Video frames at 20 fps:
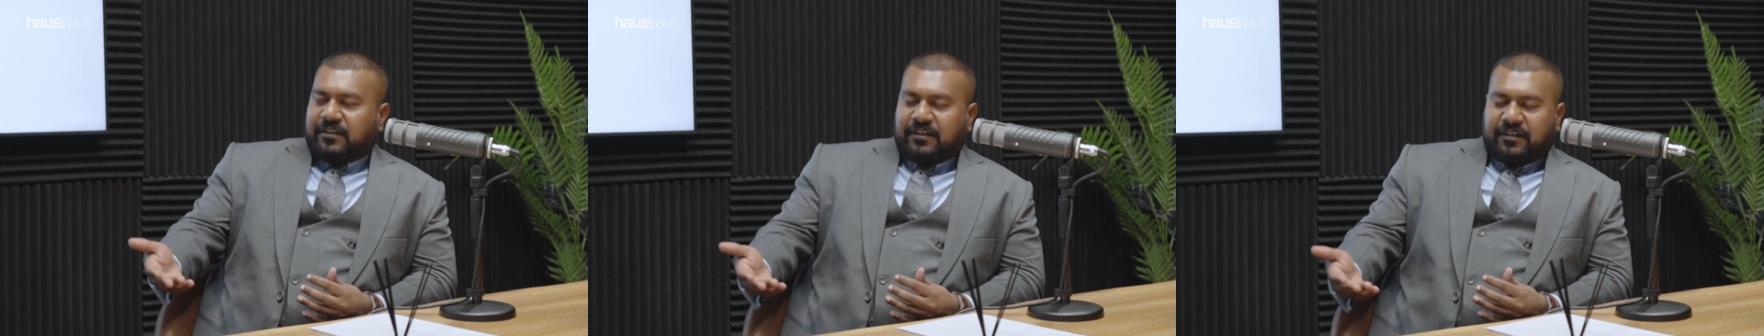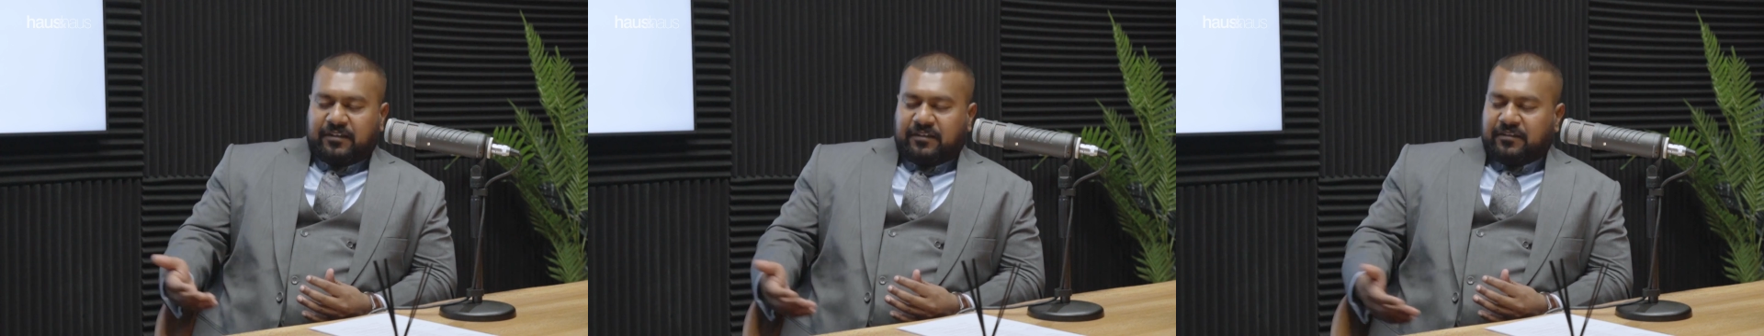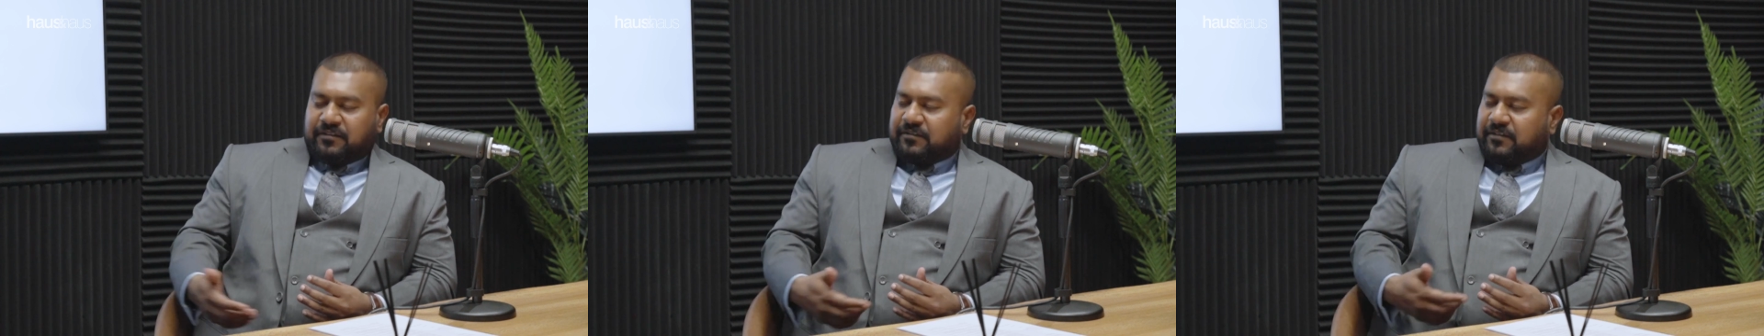
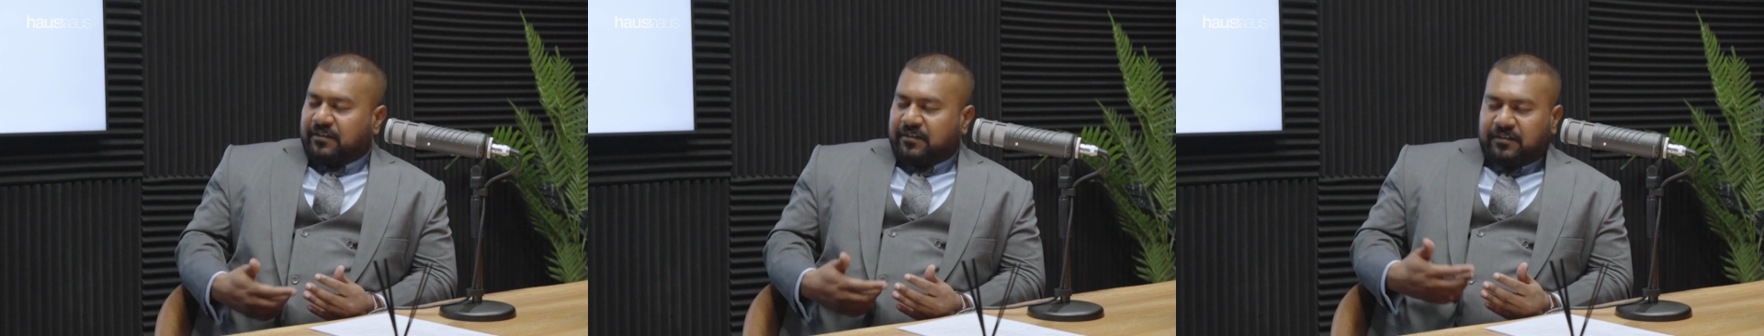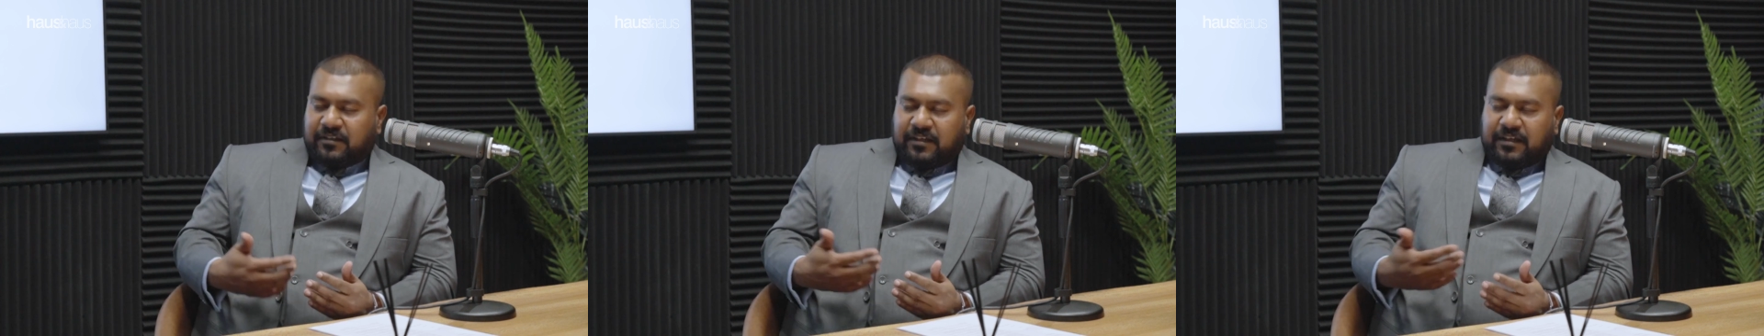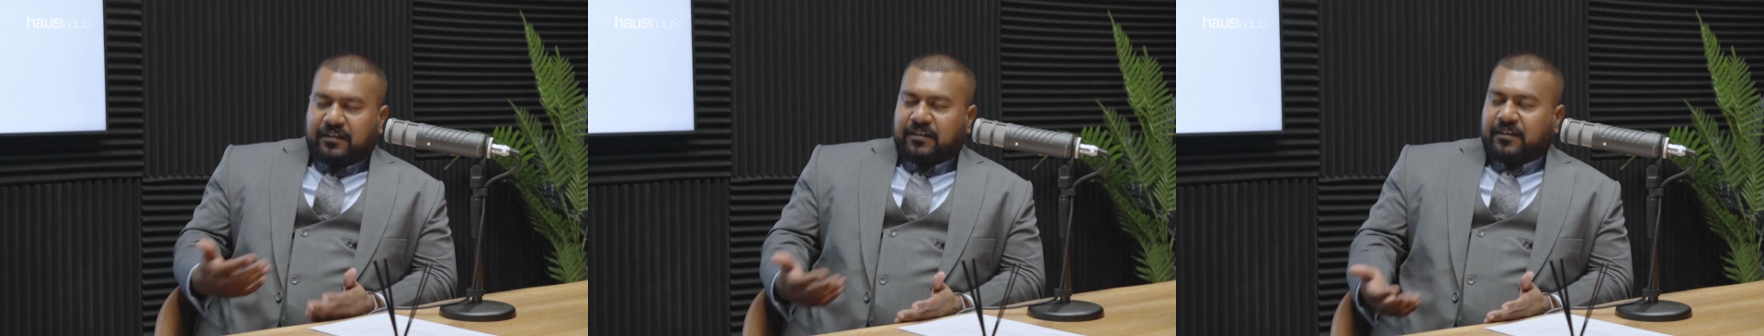get this
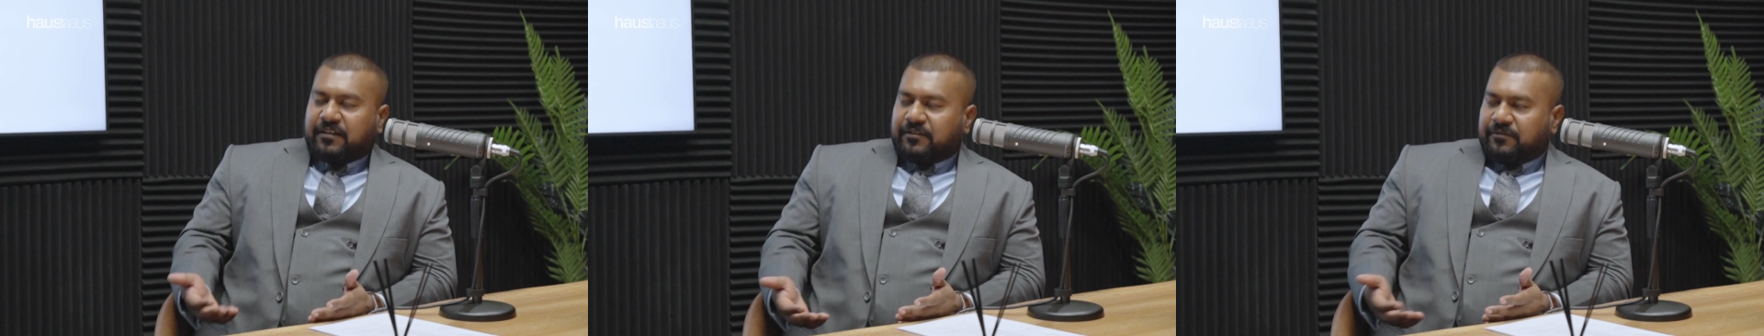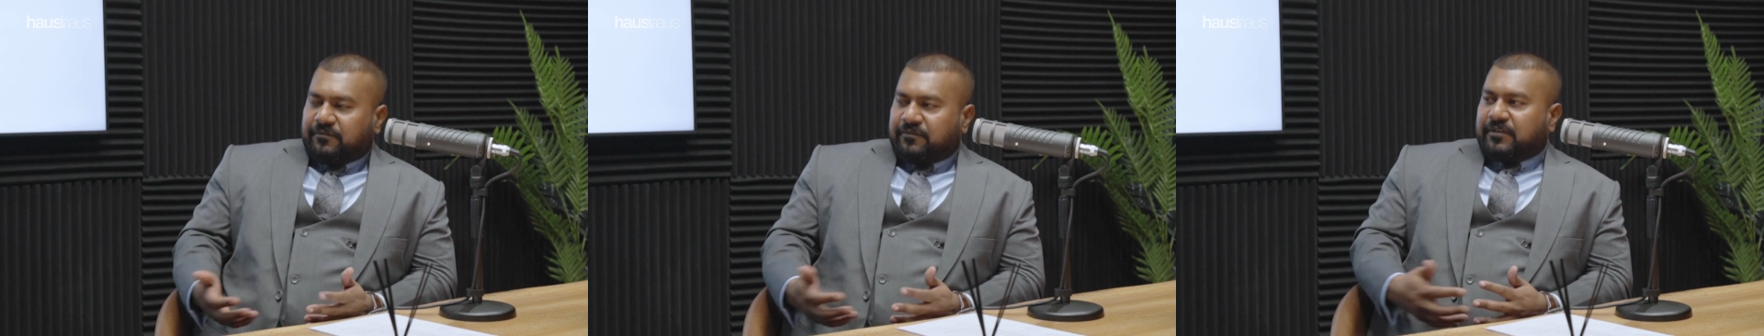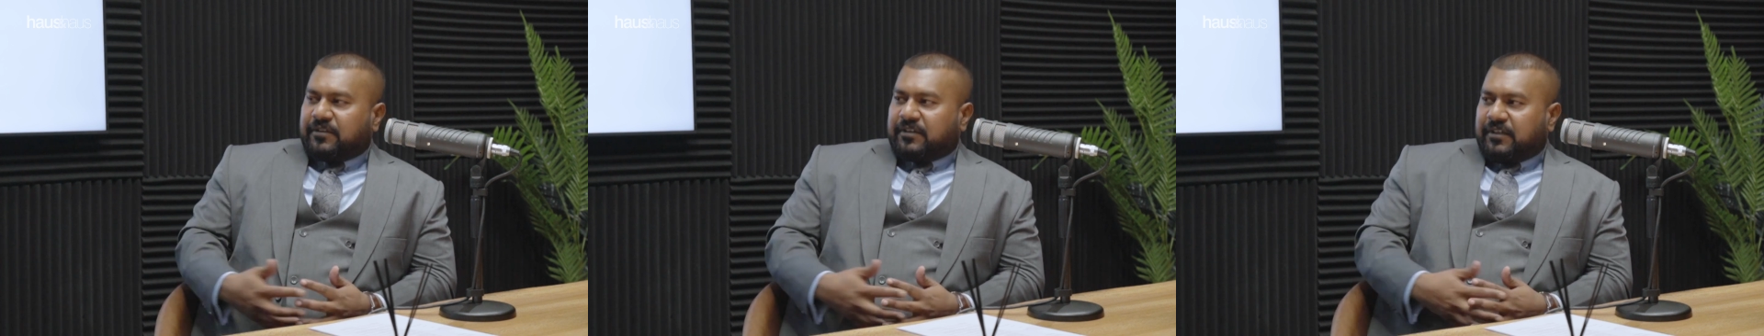done. It
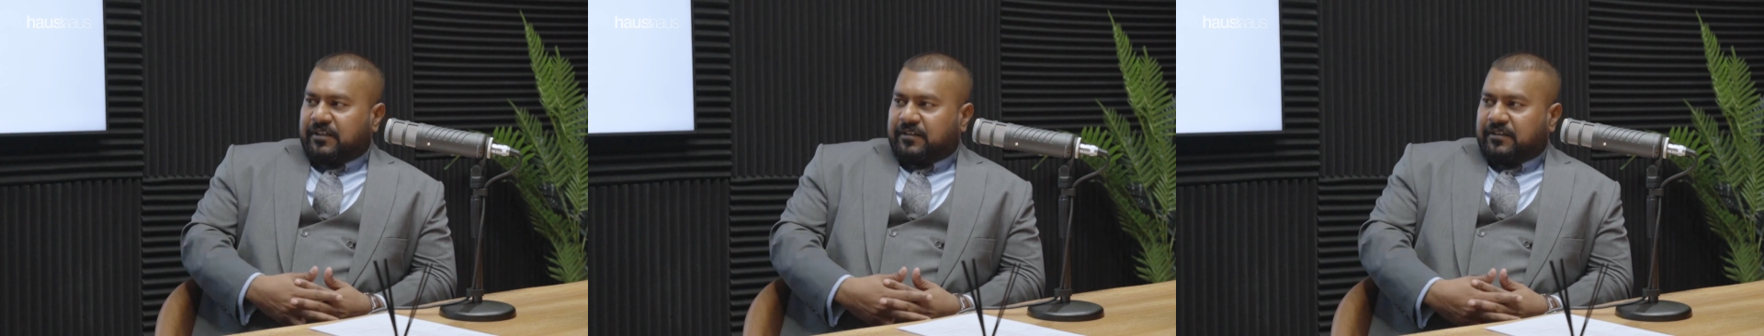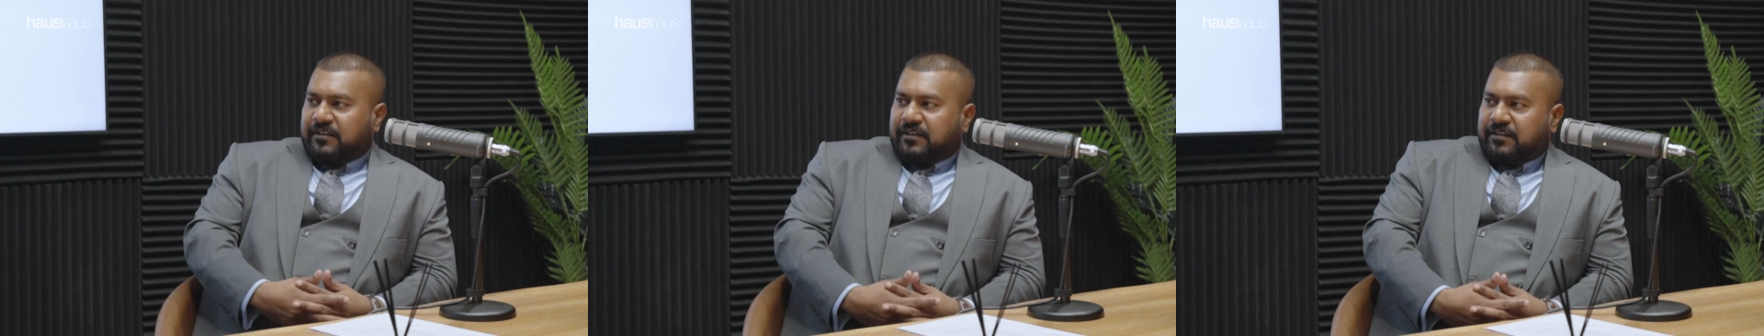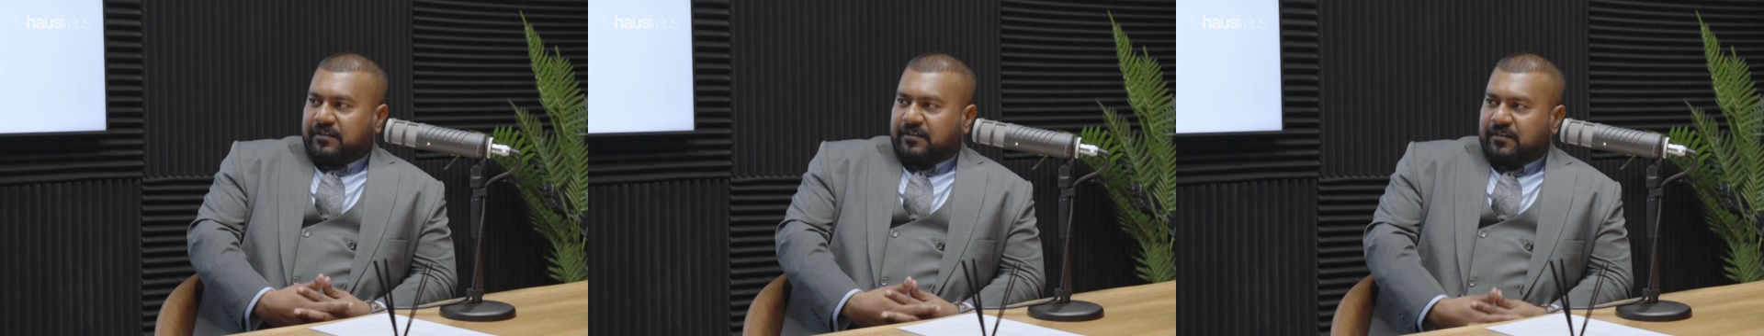doesn't work like
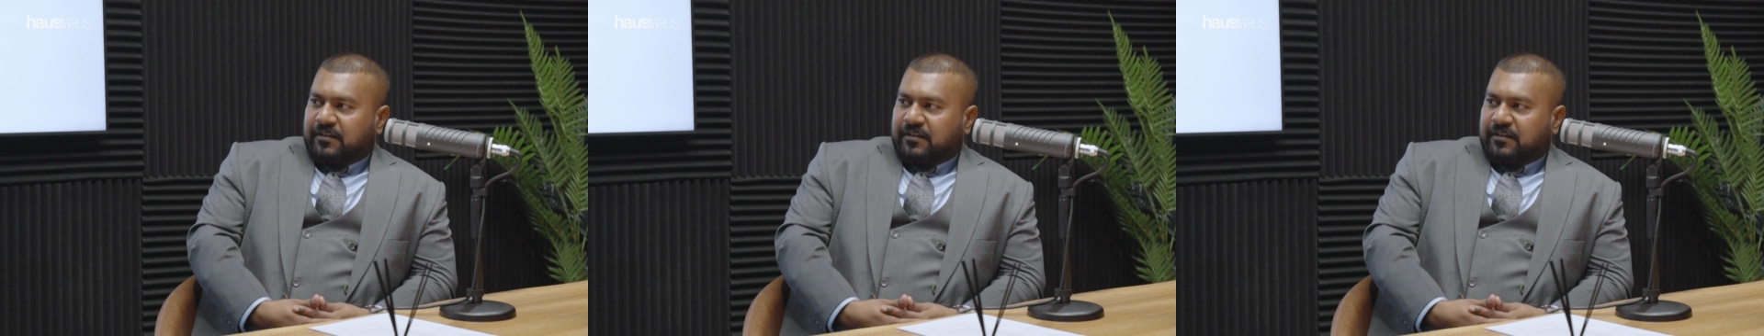that.